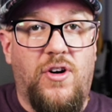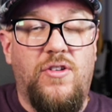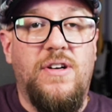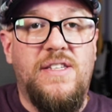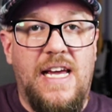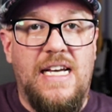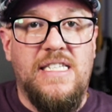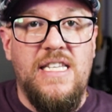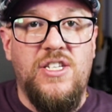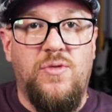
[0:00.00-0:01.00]
all, let's
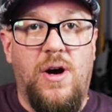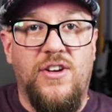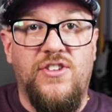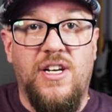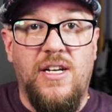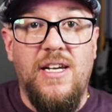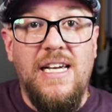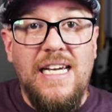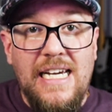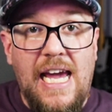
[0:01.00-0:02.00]
ask this question.
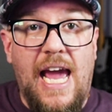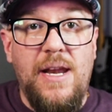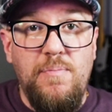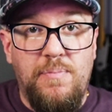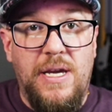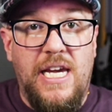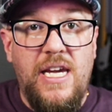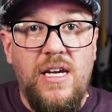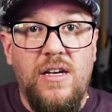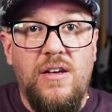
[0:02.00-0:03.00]
Can
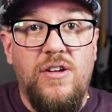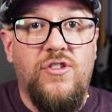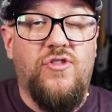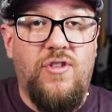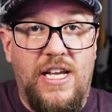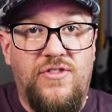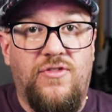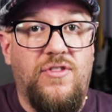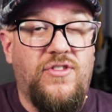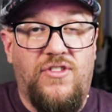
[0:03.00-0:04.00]
B
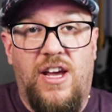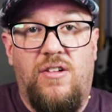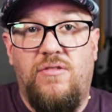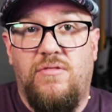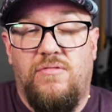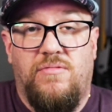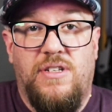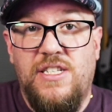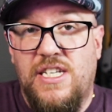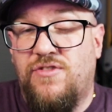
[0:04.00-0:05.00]
sell
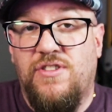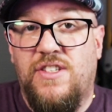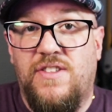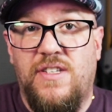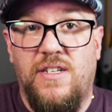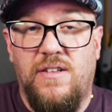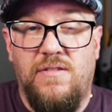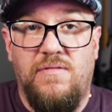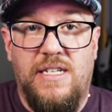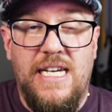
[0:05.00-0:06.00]
his interest
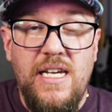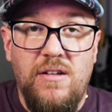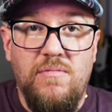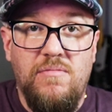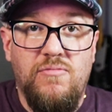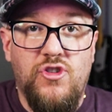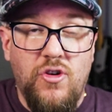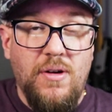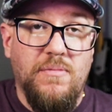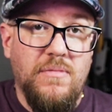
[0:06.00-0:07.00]
to D?
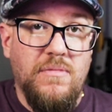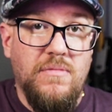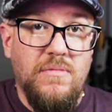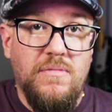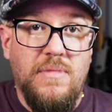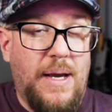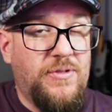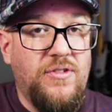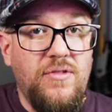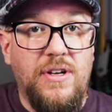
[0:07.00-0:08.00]
Sure,
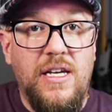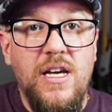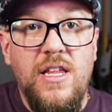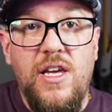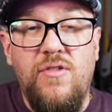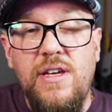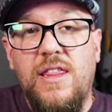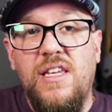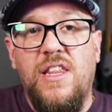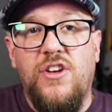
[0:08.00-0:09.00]
absolutely. The only
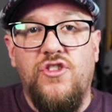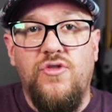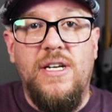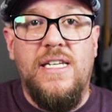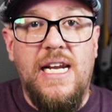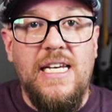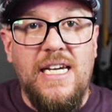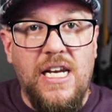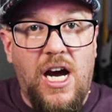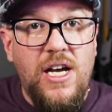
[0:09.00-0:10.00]
thing that a joint tenant
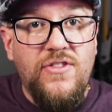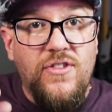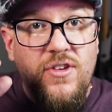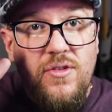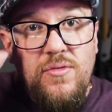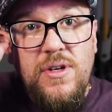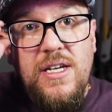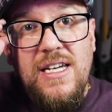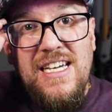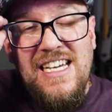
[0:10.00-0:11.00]
cannot do
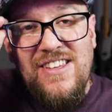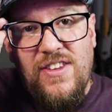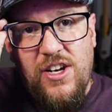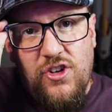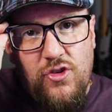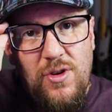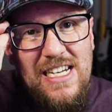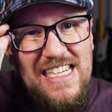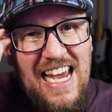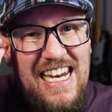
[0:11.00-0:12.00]
is that a
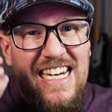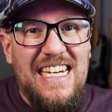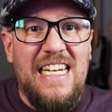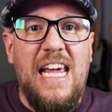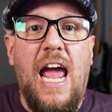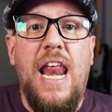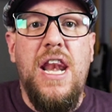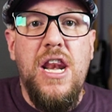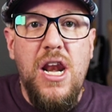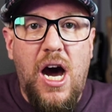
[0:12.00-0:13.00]
joint tenant
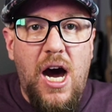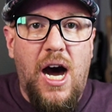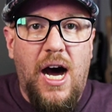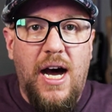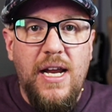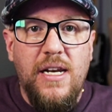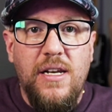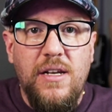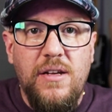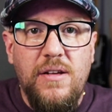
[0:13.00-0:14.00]
cannot